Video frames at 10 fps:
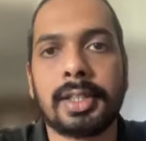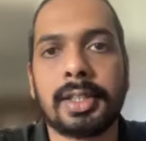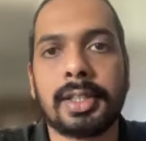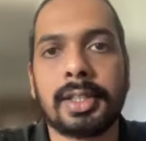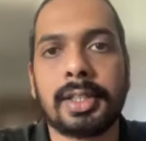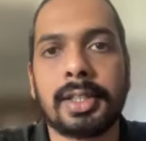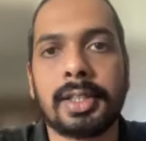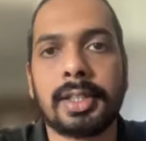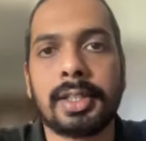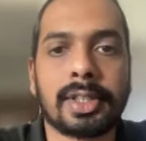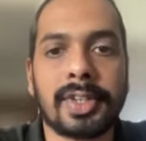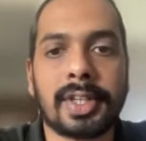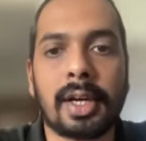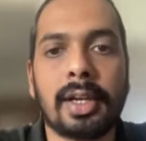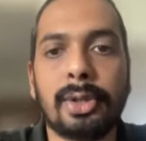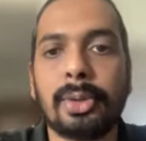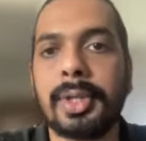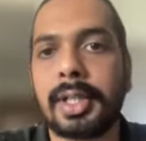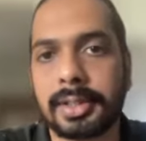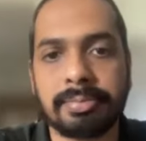a conversation with her, we can't
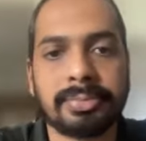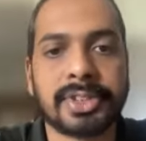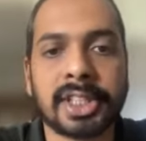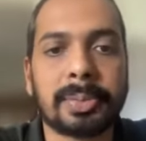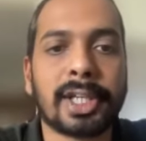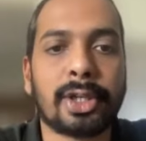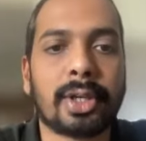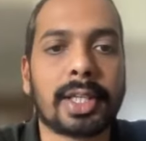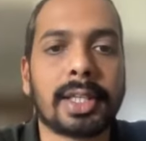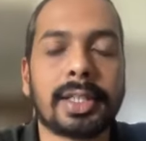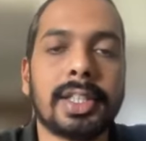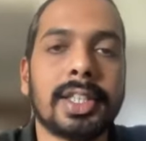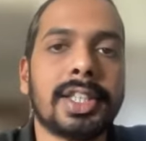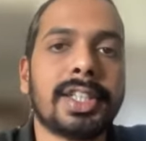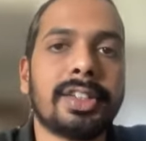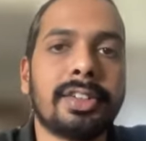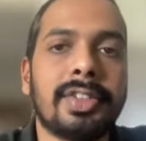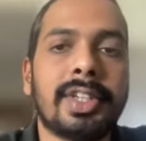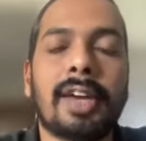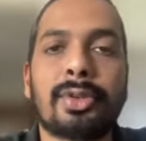do it just by talking.
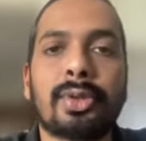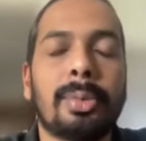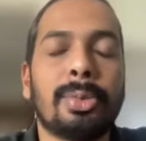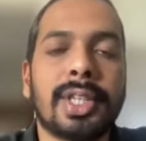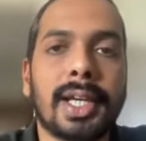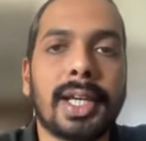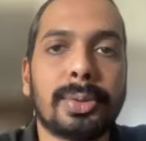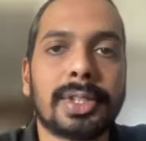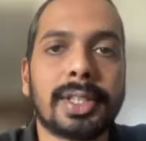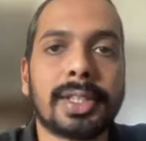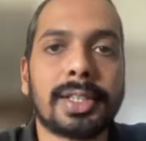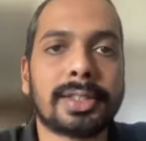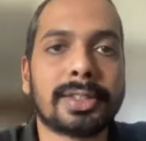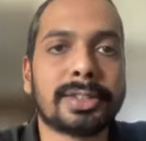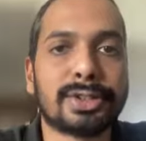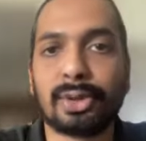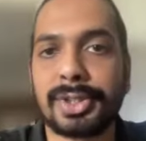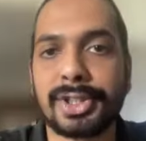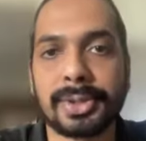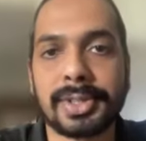We have to communicate with her through
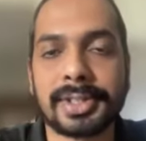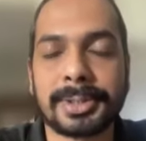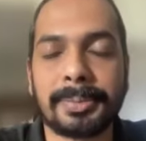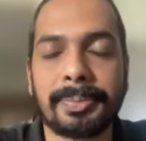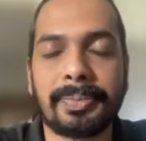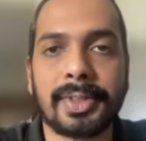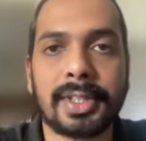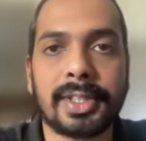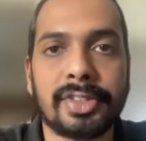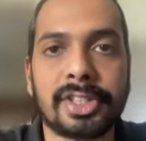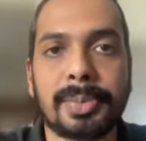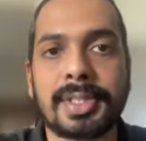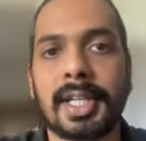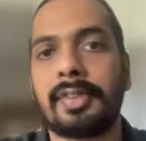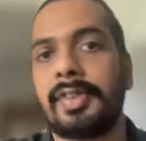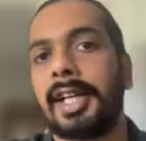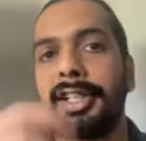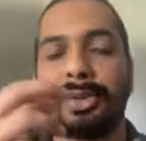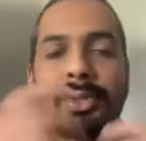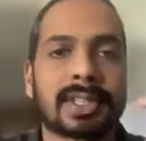visuals, which means that we
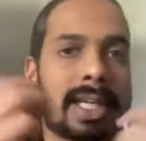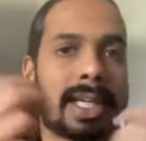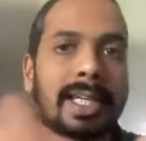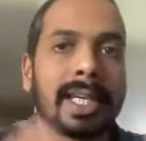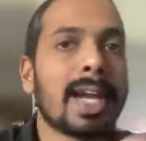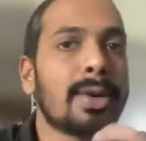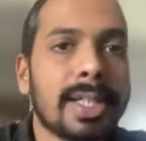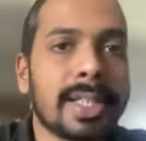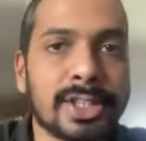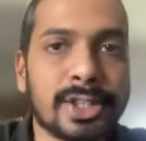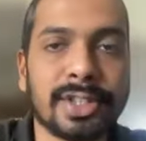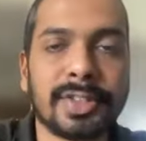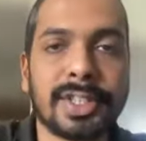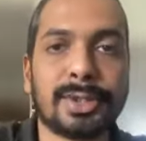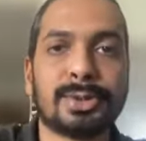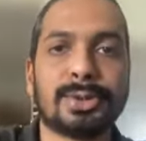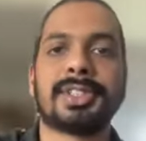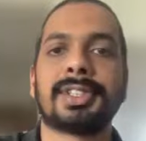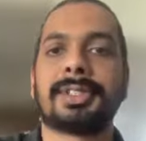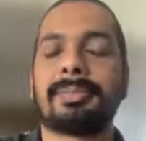either use a sign language or we
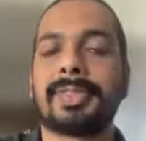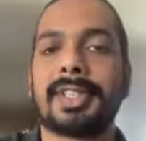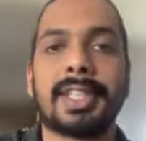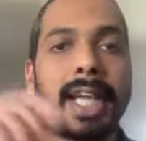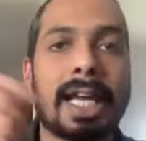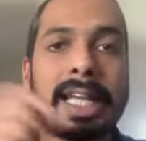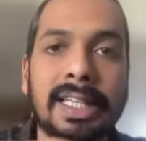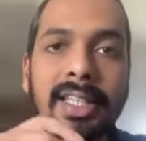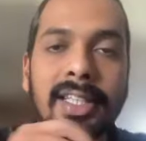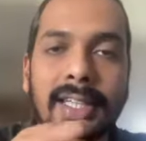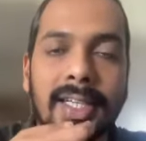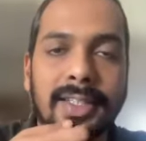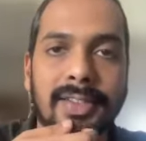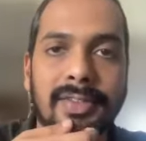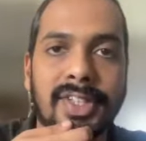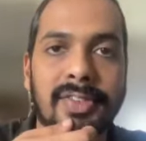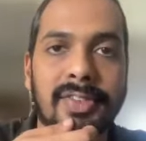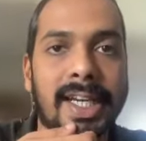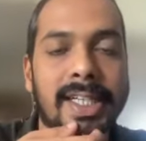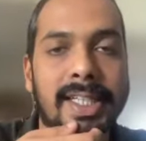use a diary where
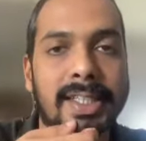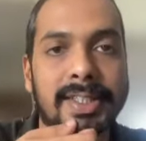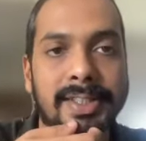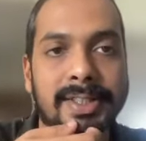we write